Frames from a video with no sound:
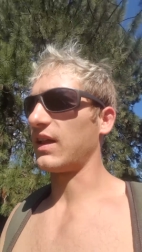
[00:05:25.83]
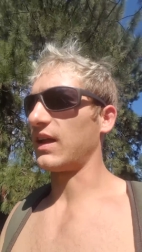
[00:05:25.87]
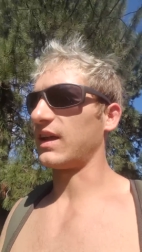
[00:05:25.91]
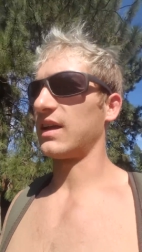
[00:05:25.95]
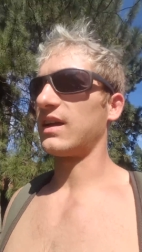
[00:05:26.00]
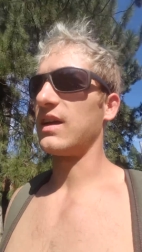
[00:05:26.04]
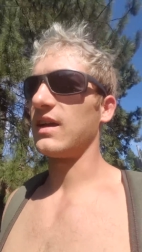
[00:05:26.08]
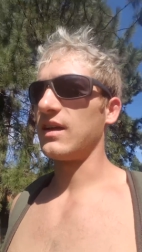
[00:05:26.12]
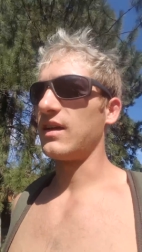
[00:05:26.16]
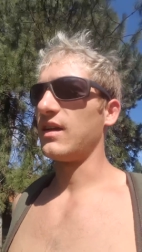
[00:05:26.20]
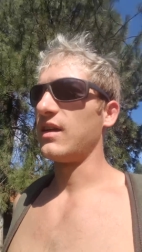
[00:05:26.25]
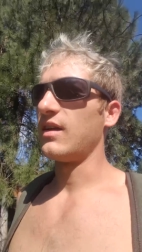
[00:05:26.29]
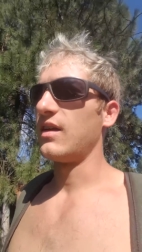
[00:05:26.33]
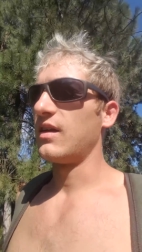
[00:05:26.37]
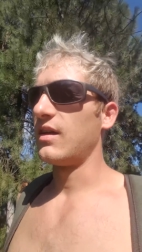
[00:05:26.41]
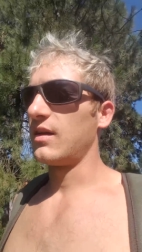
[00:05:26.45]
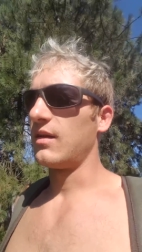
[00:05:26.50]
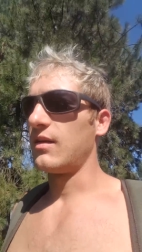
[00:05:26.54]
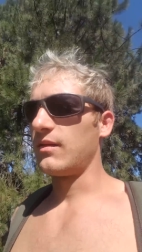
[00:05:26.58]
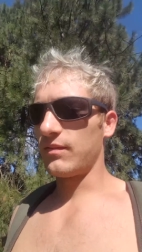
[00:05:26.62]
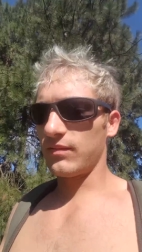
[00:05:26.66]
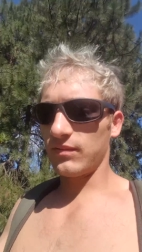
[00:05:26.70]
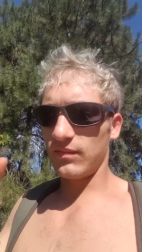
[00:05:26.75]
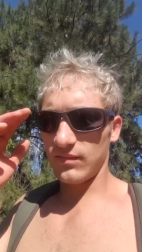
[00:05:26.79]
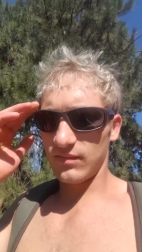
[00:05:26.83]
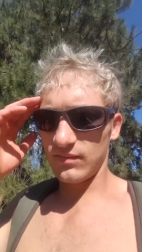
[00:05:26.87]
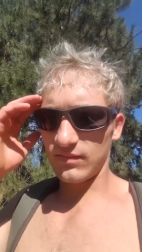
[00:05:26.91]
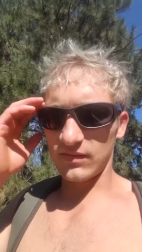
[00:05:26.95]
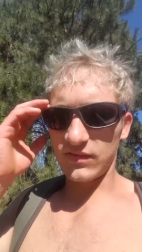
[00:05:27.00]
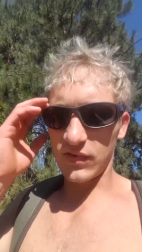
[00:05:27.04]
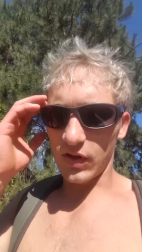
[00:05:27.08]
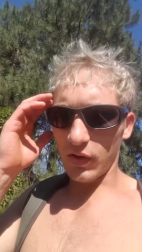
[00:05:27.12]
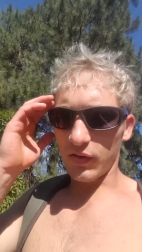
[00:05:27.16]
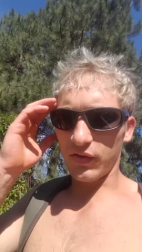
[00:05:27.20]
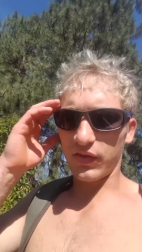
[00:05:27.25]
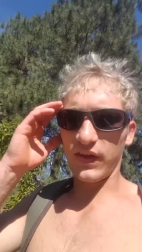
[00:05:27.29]
Like,
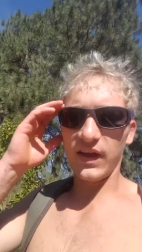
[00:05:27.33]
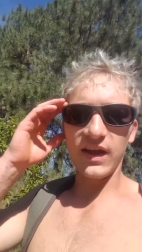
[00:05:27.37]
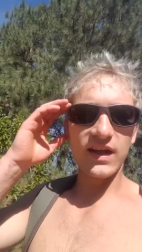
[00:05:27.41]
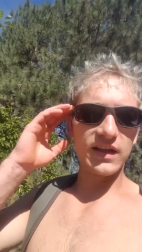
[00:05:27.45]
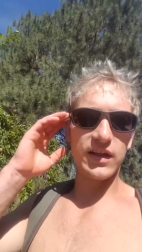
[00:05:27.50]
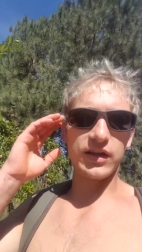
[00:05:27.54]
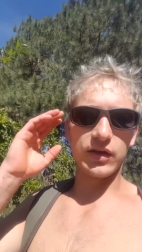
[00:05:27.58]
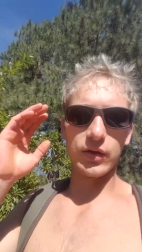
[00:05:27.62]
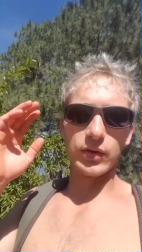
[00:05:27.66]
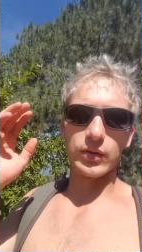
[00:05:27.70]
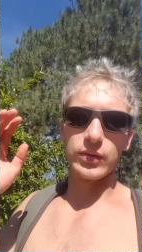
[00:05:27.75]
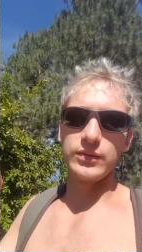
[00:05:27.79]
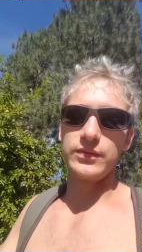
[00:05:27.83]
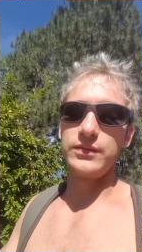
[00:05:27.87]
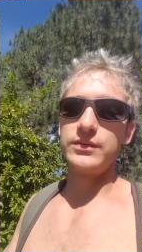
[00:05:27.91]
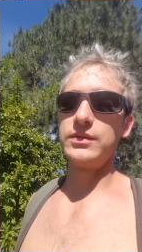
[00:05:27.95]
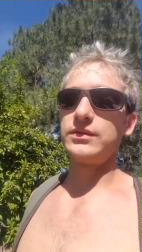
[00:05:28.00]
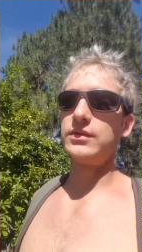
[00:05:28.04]
no thank you.